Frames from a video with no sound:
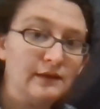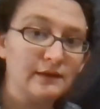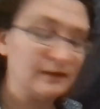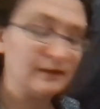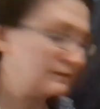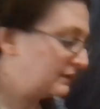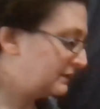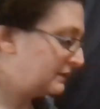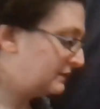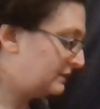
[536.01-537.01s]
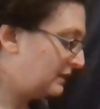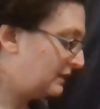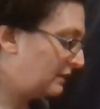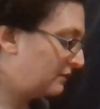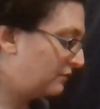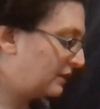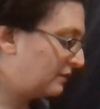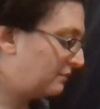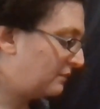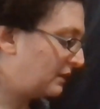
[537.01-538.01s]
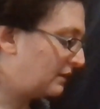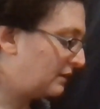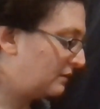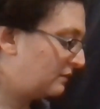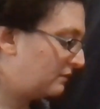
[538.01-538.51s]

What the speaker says: Let's see if we can make it